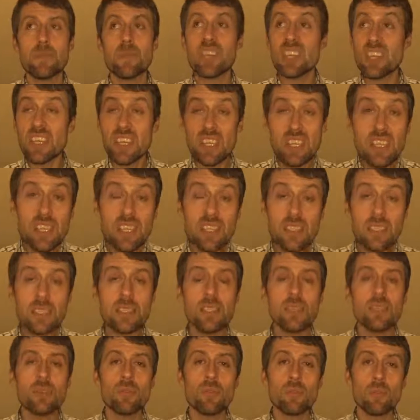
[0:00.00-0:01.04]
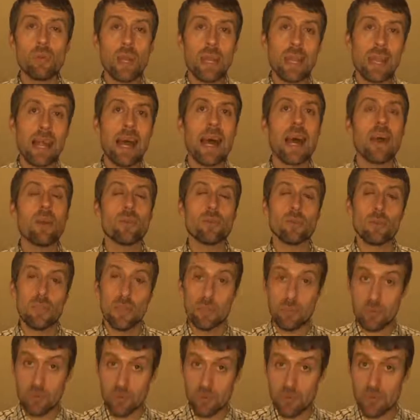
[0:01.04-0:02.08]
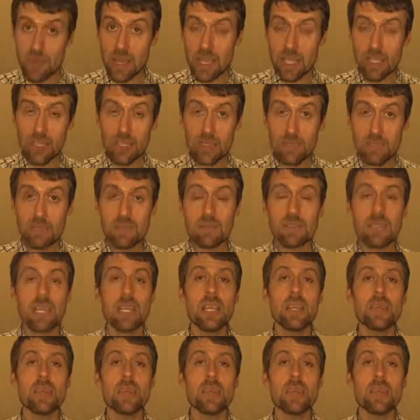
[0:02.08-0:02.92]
keen to allow the professionals